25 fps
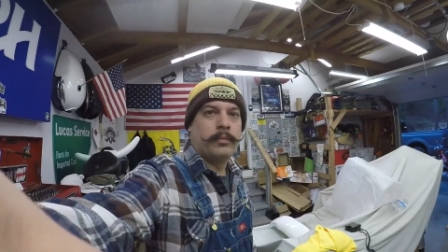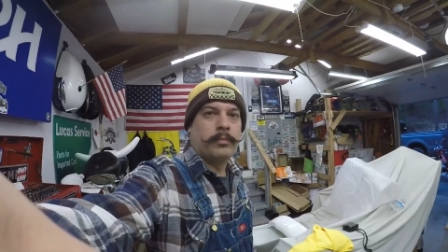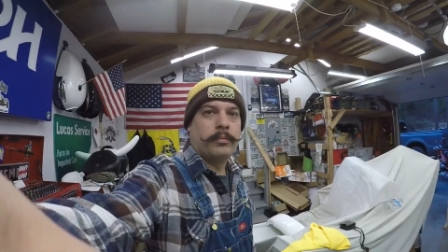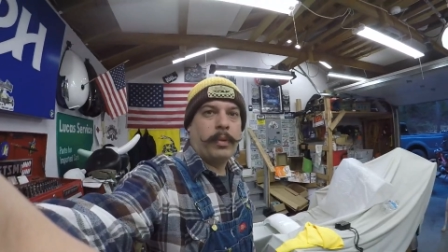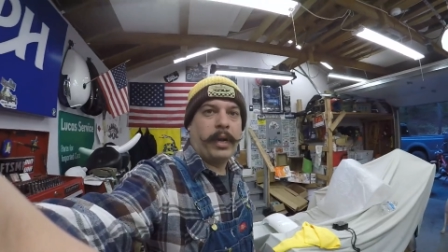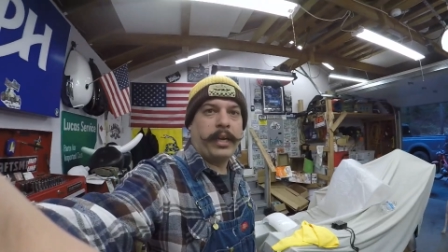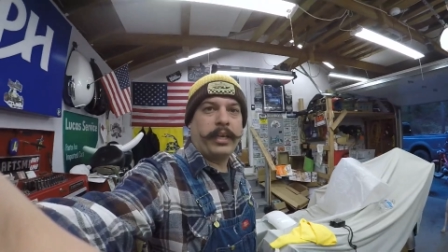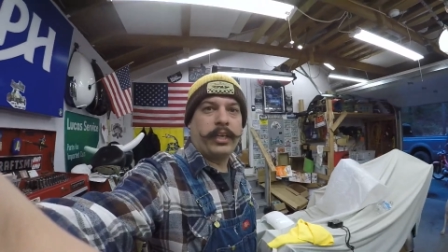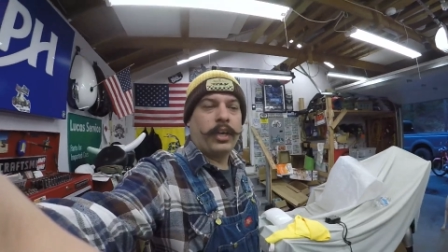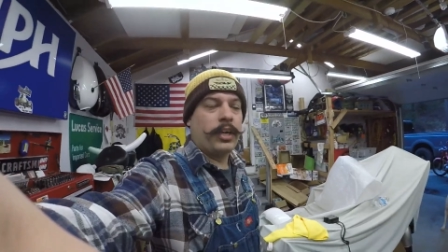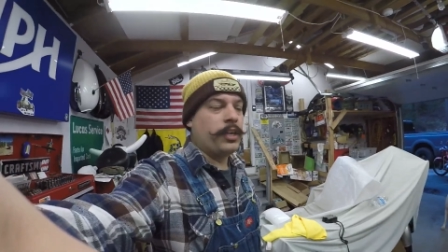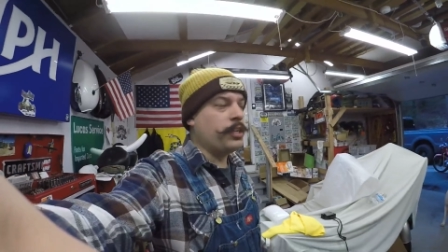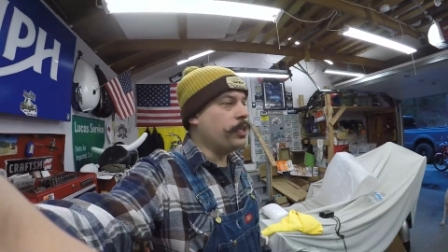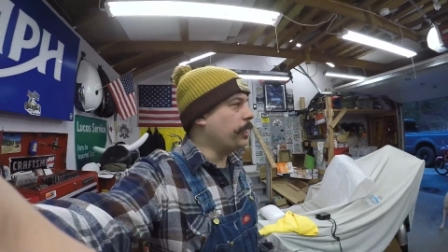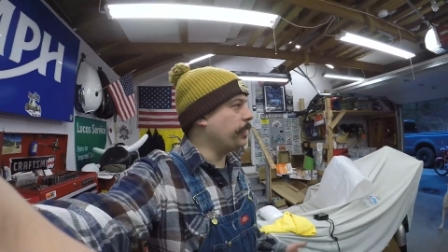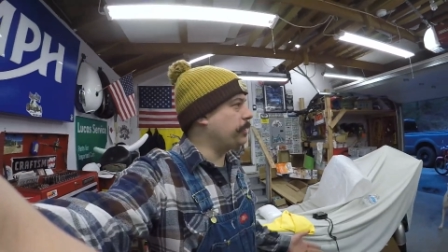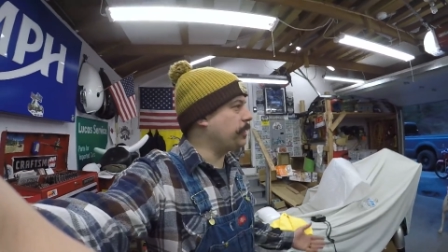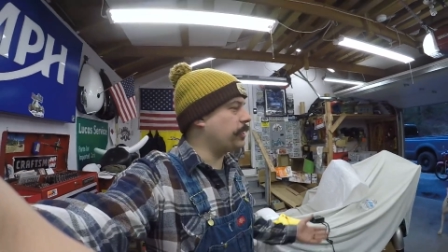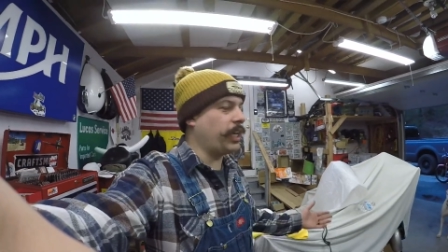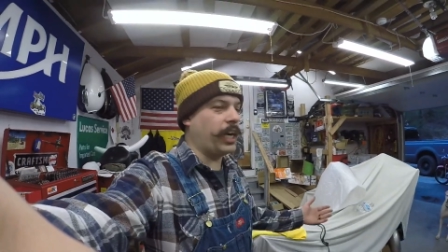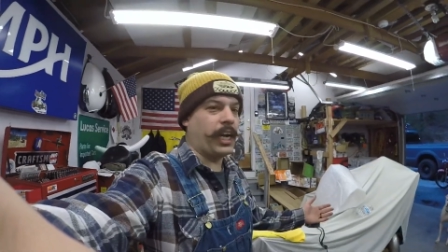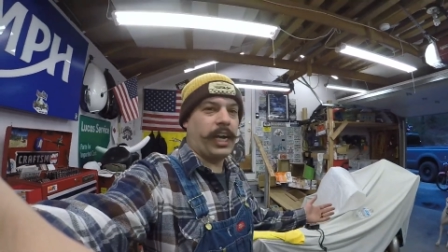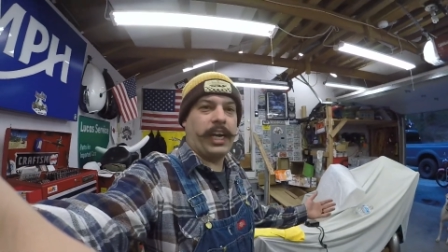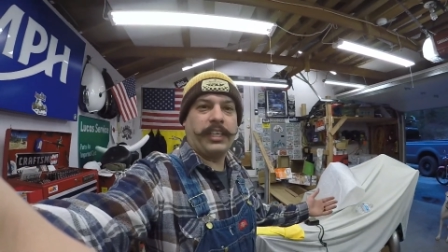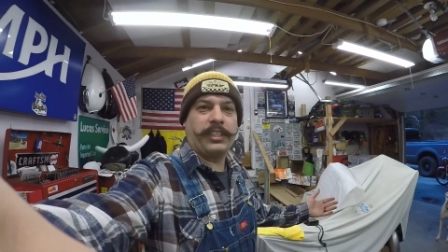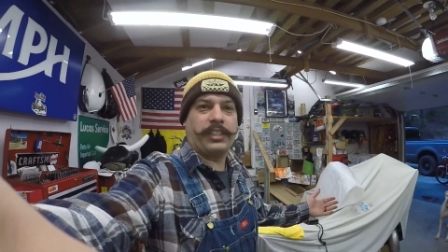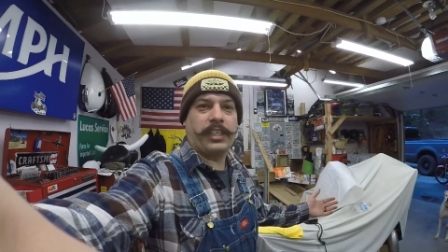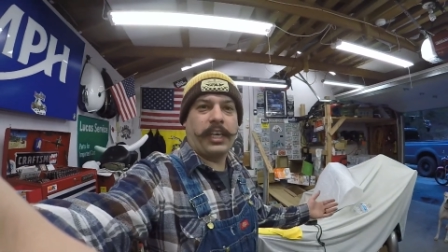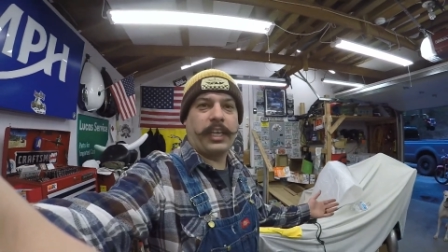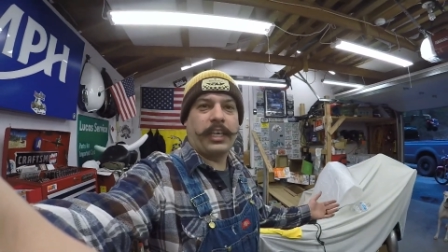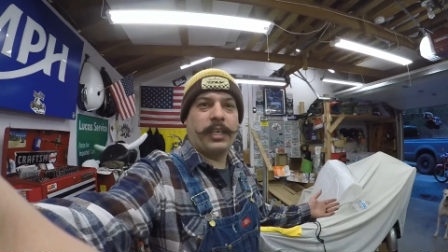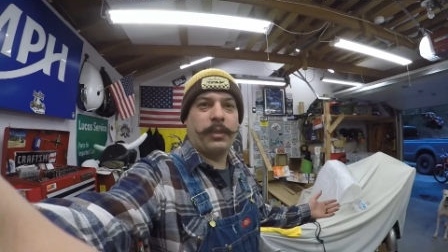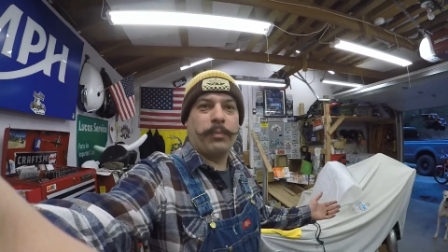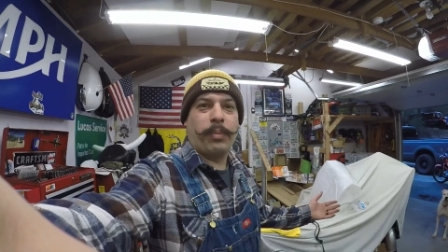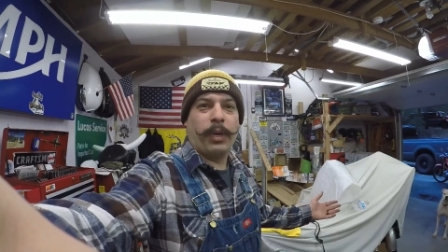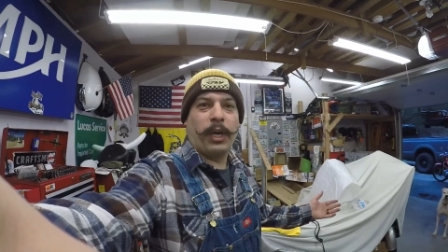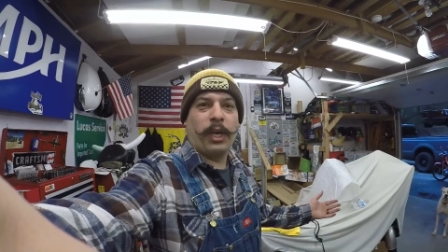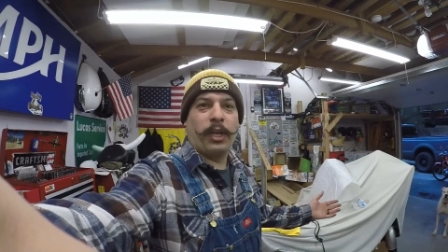My goodness, guys, I
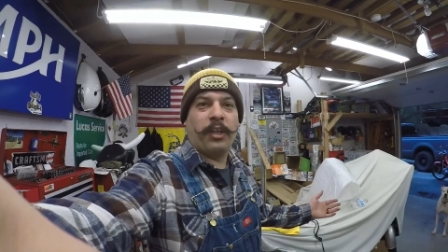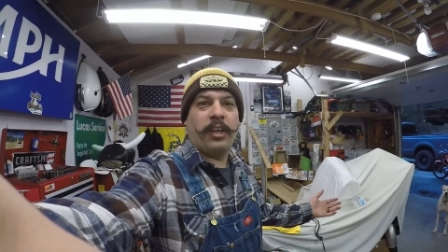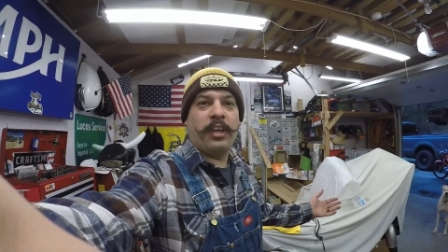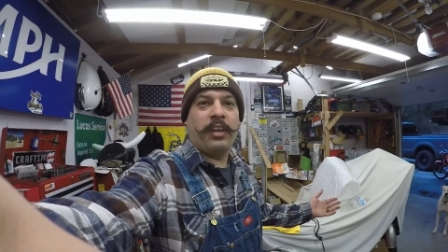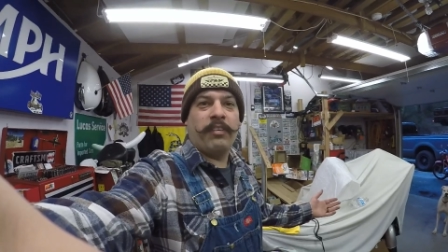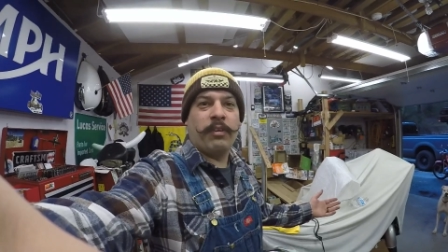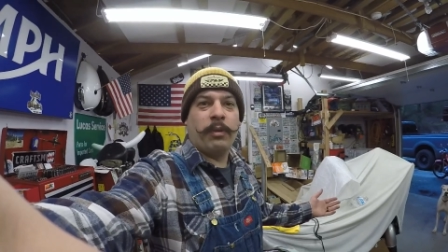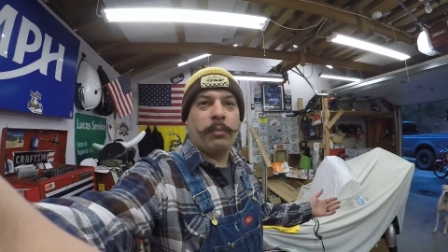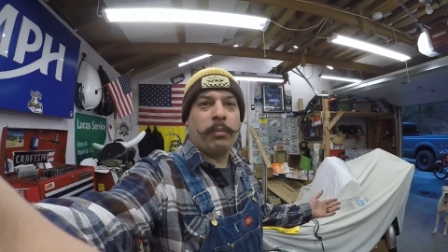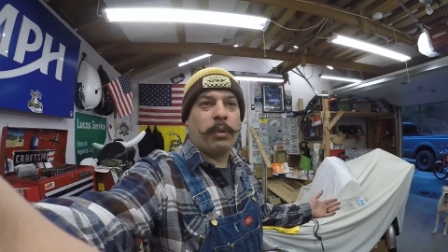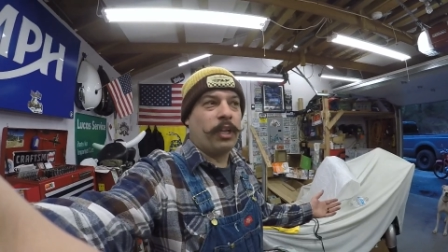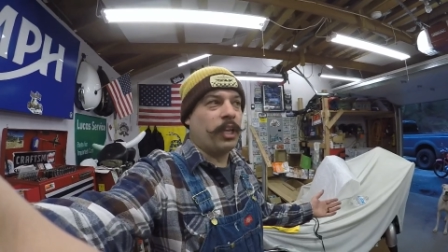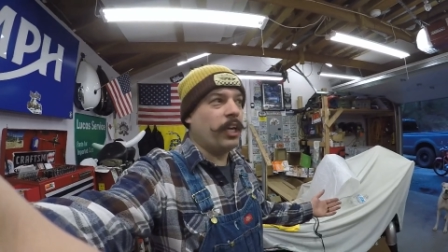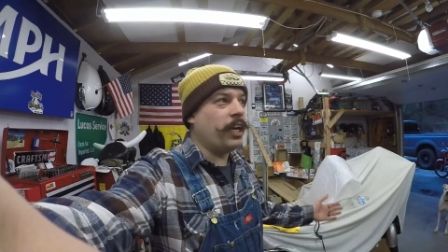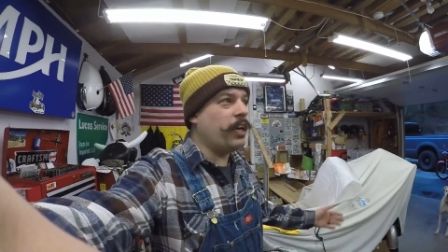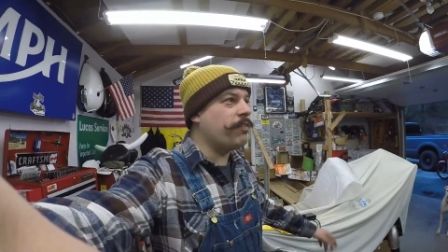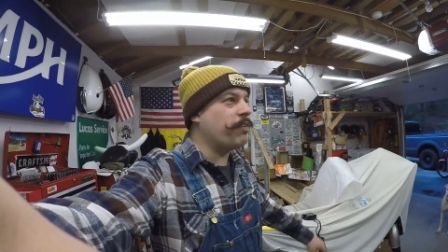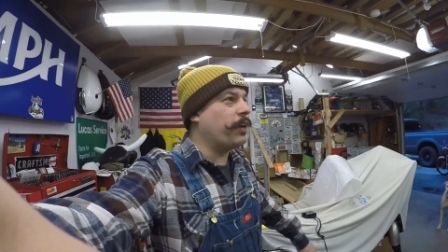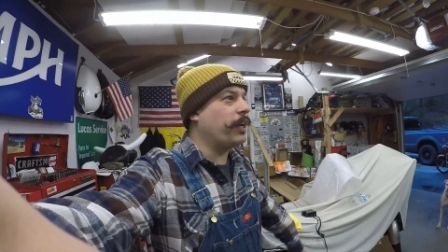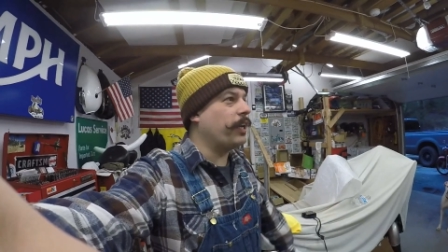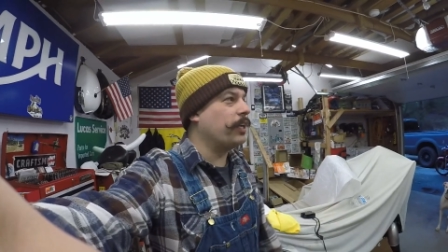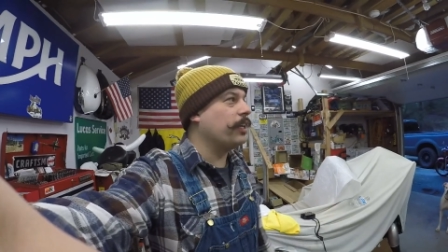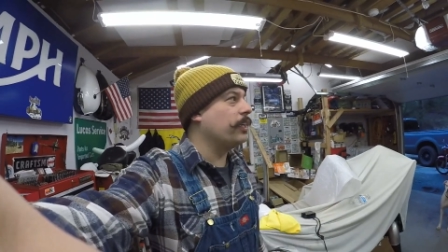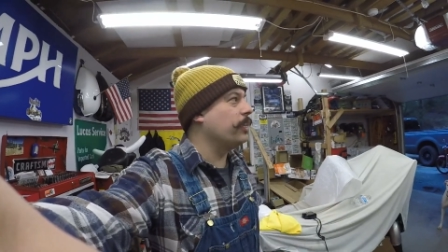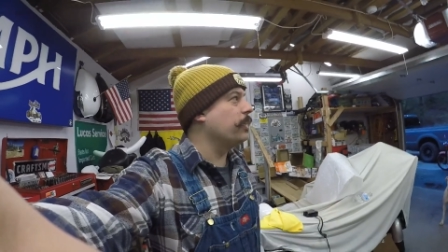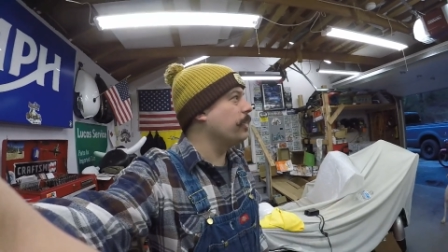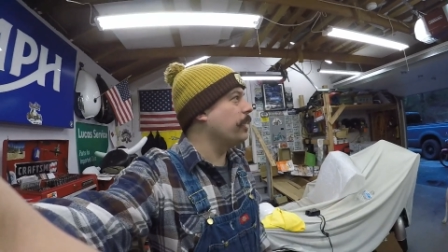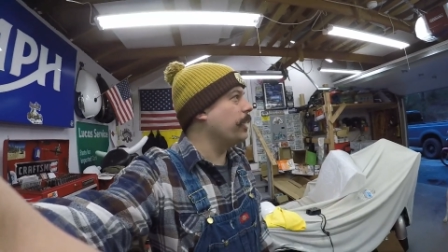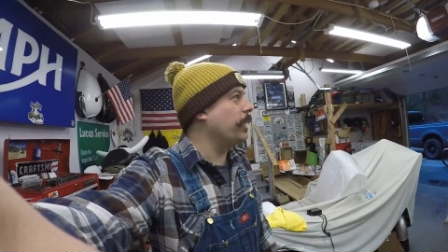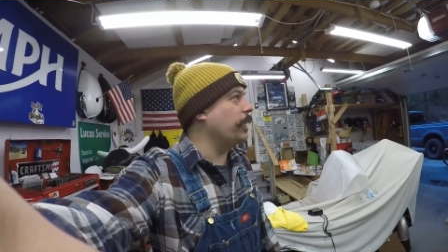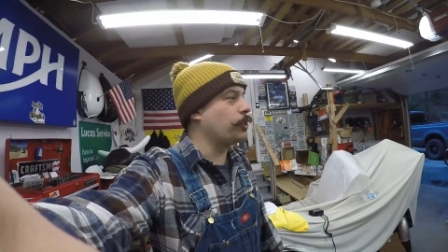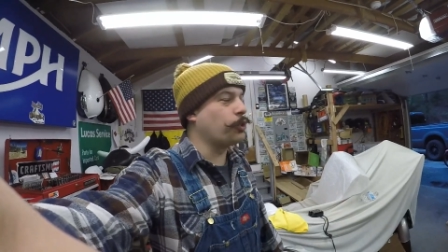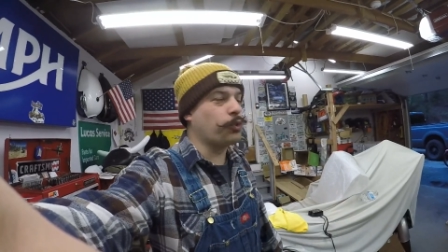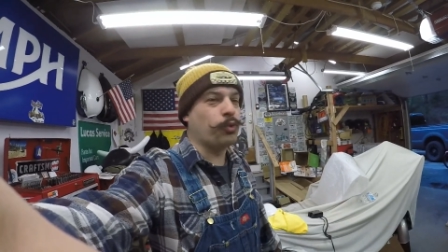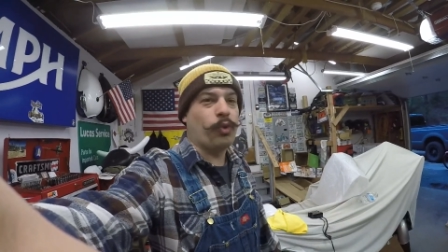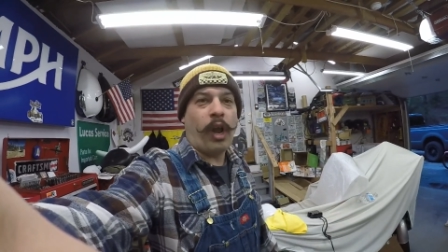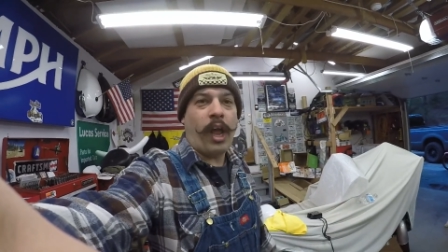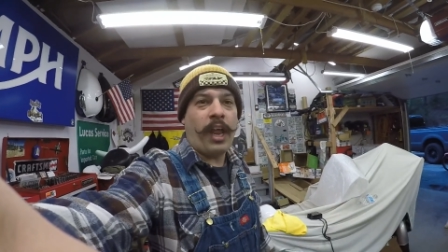can barely even believe it.
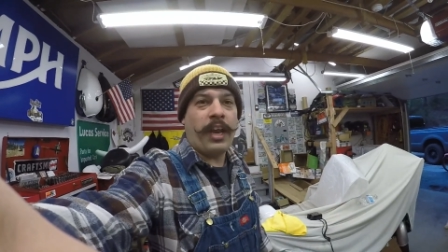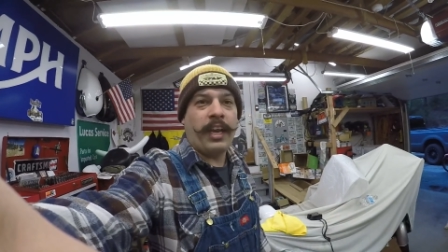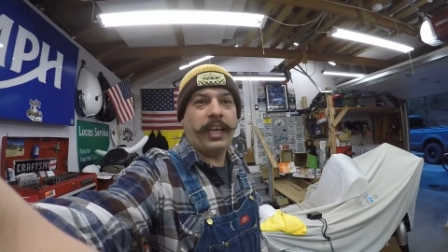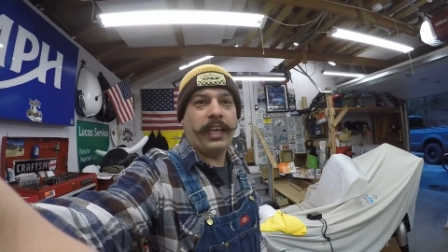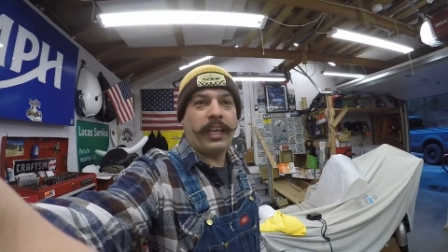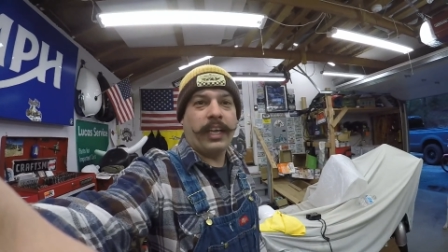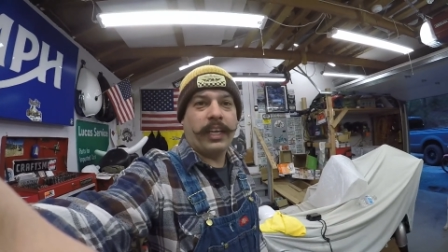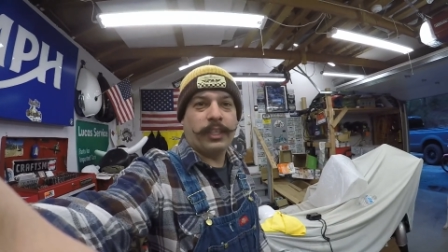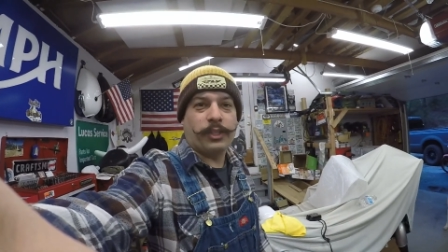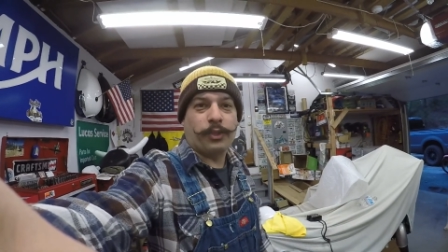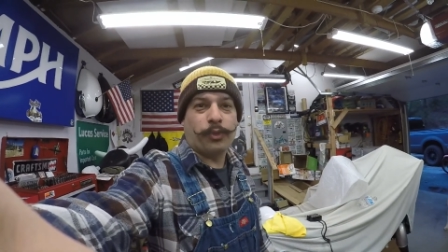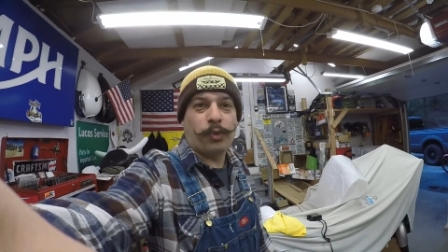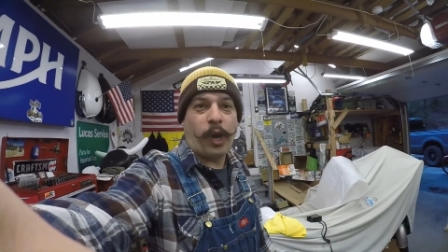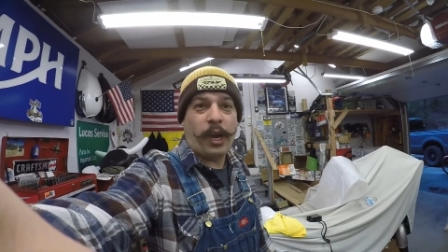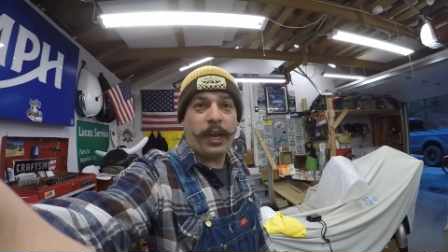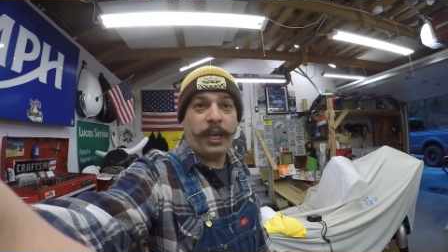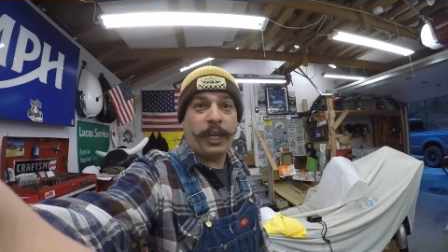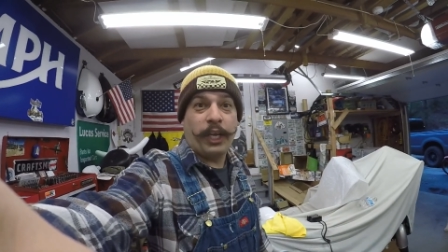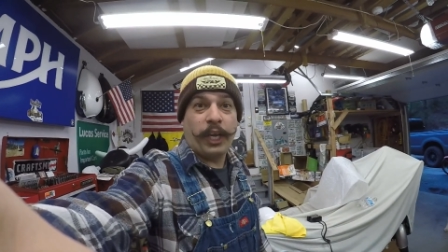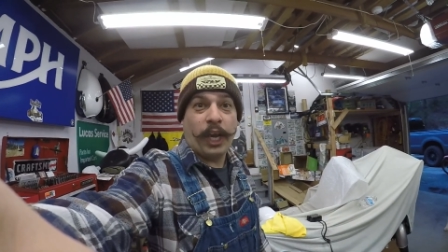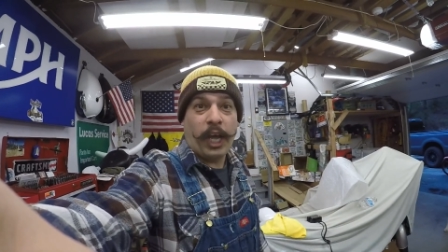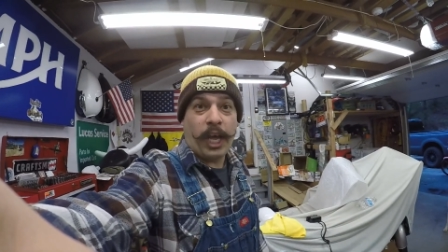It's running, and it's running